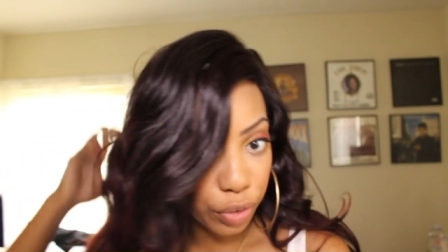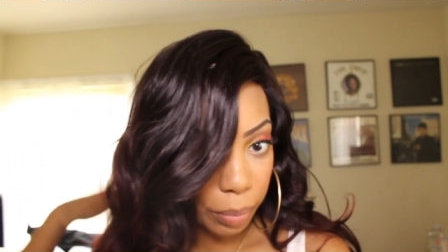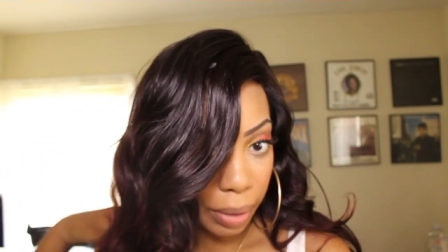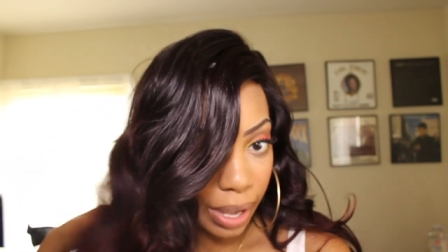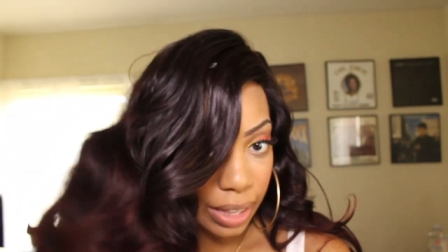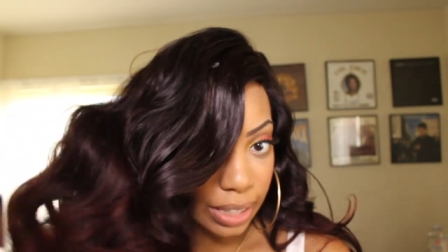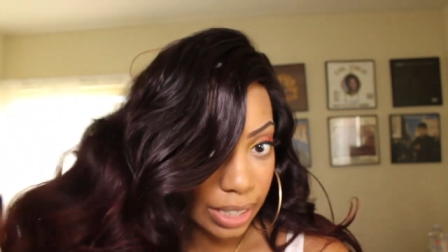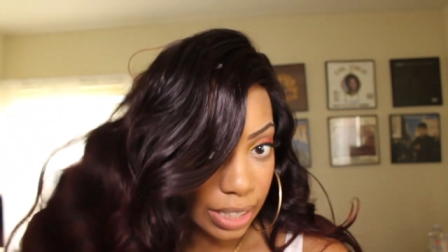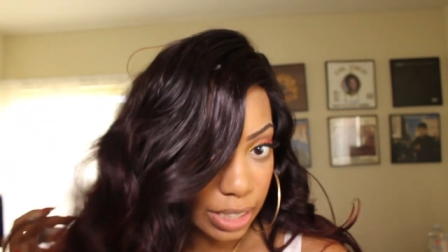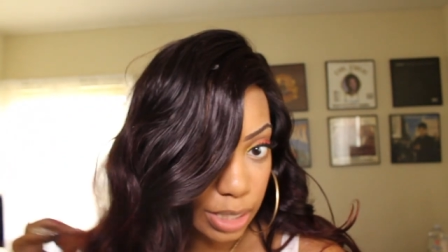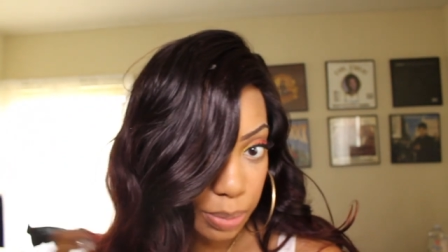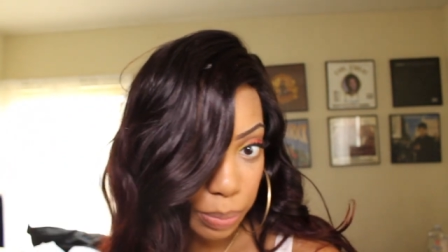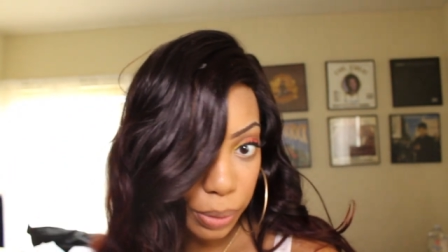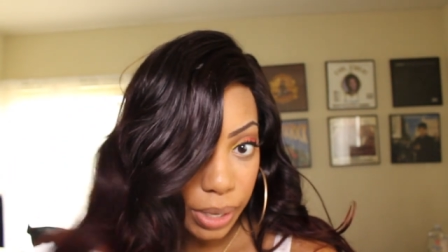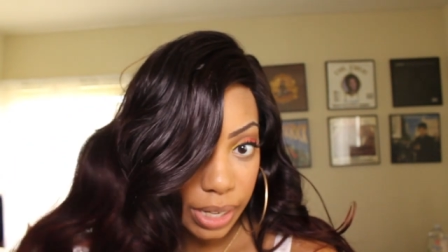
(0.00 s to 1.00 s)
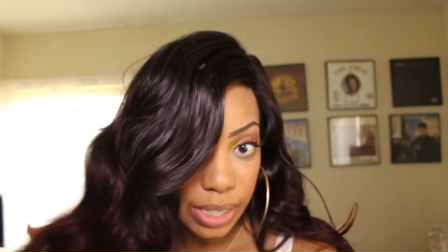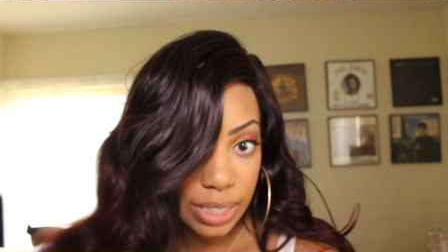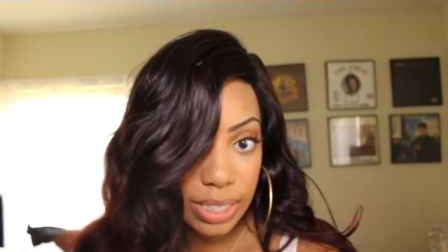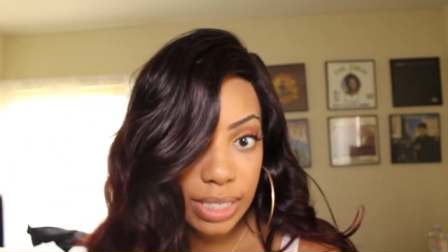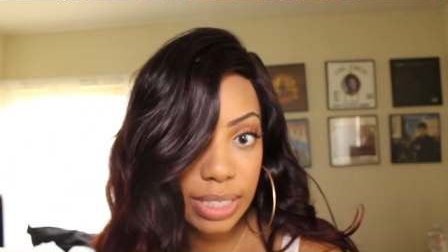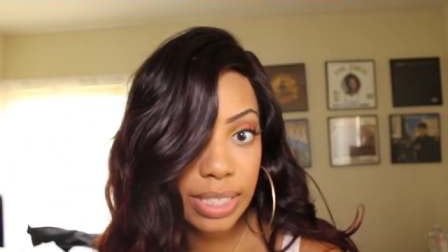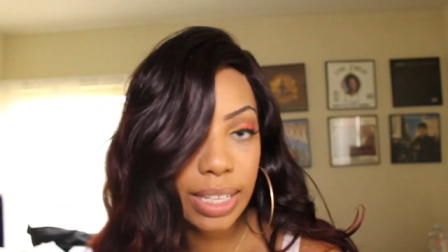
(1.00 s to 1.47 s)
from
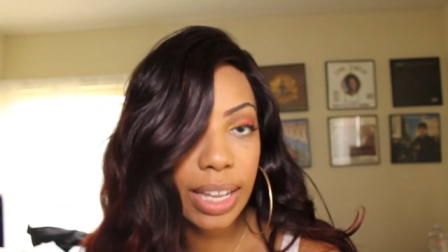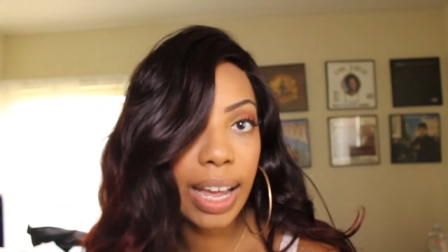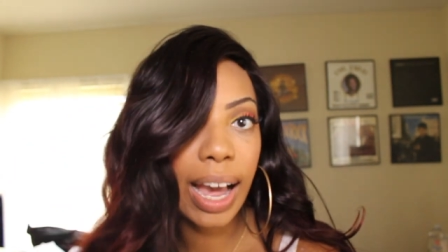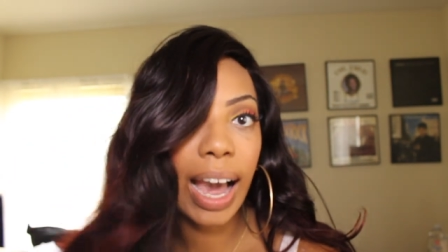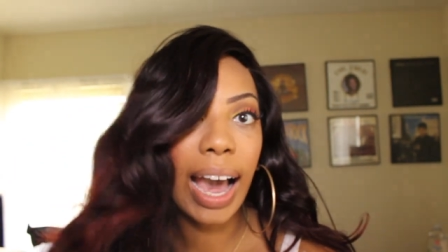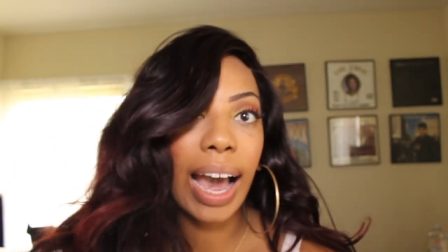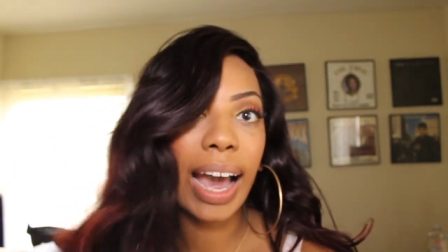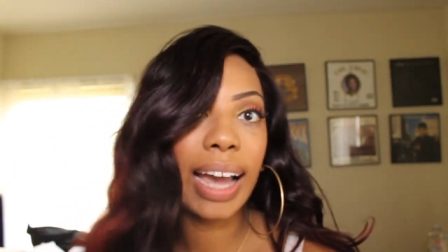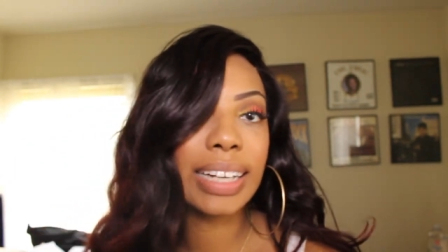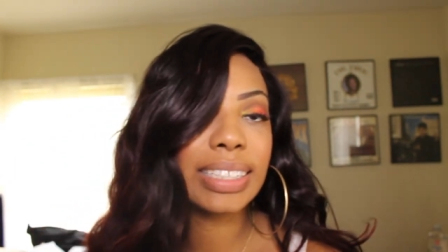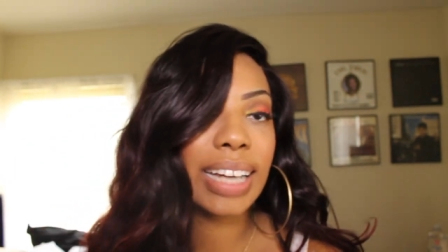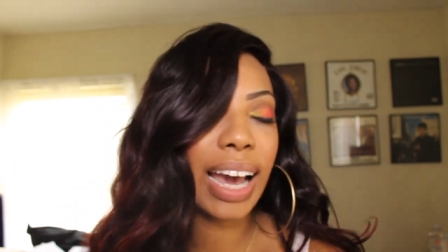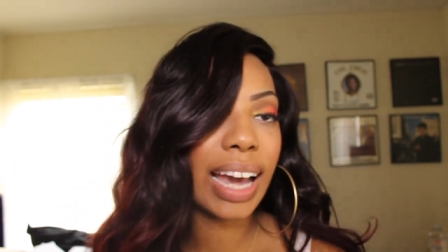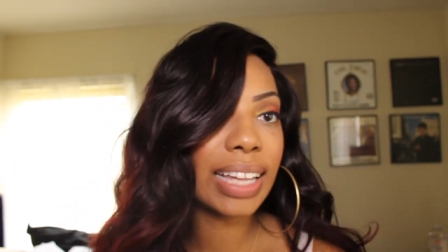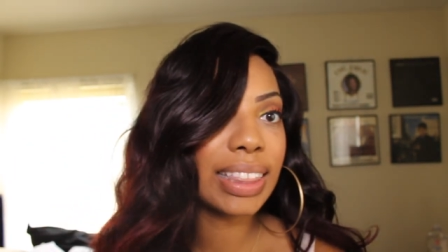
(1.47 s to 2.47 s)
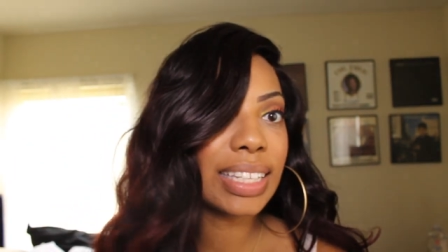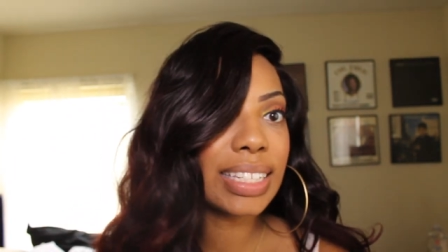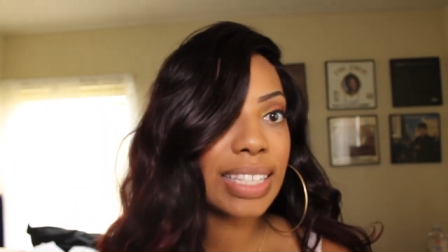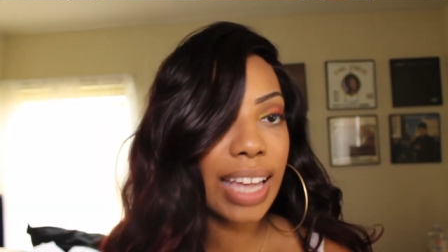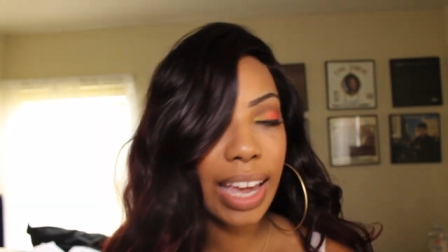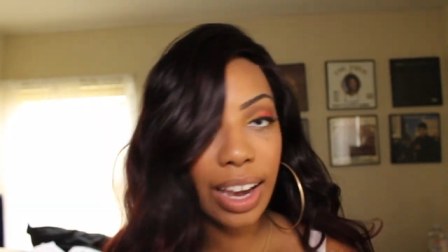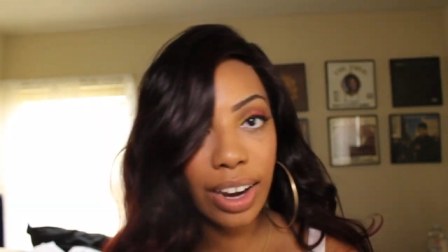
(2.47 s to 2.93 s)
Aliexpress. I dyed
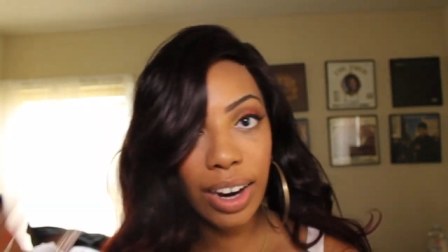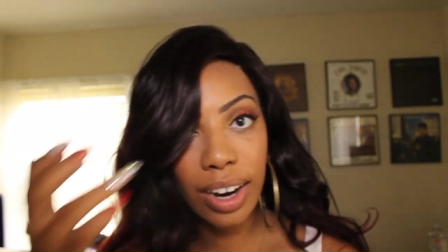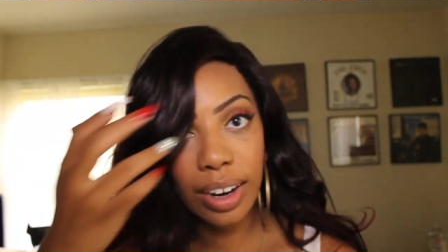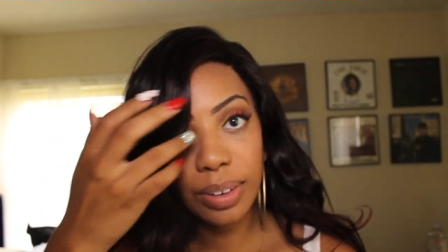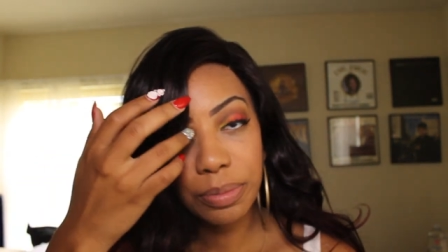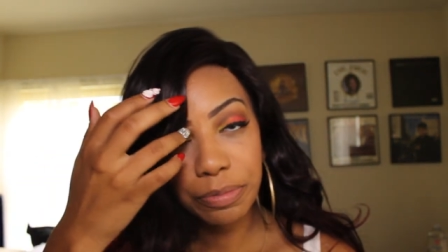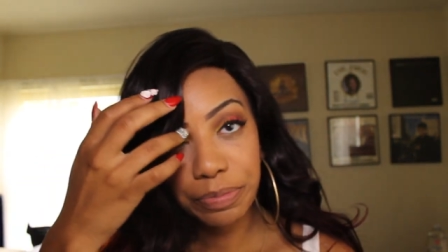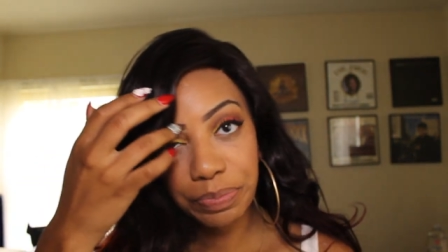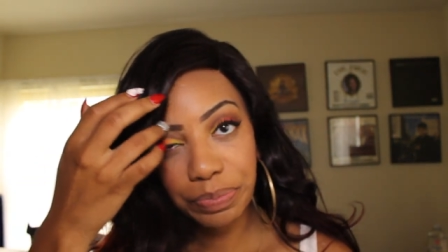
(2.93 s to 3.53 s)
this hair